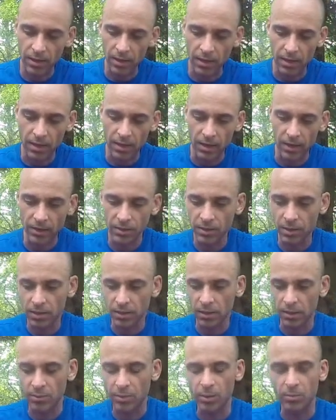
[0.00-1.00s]
I'll talk a
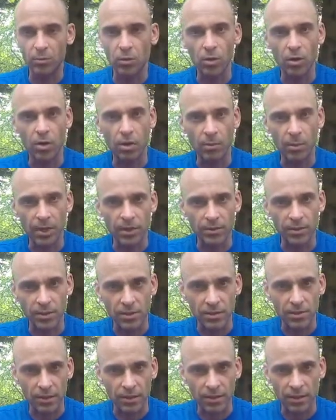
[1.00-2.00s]
little bit more about
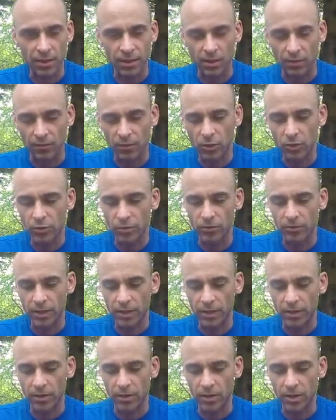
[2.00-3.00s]
this, I think, in a future
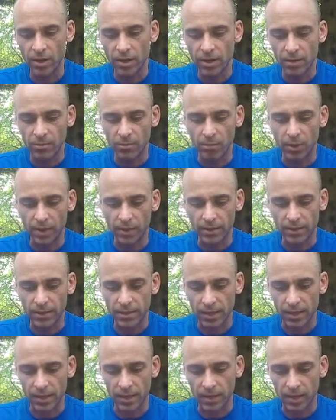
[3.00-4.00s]
video, but
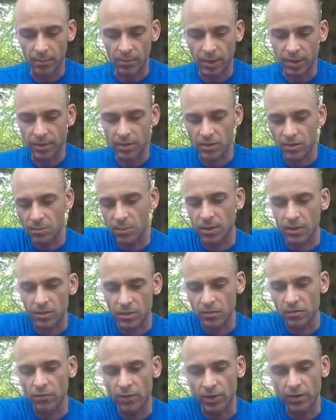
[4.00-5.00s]
I bought this because
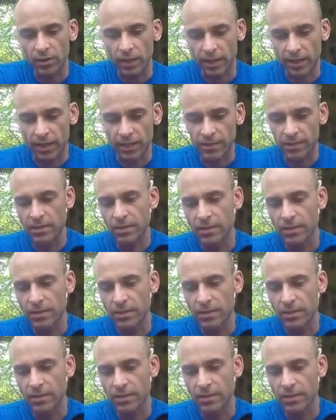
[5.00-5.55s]
it's very light,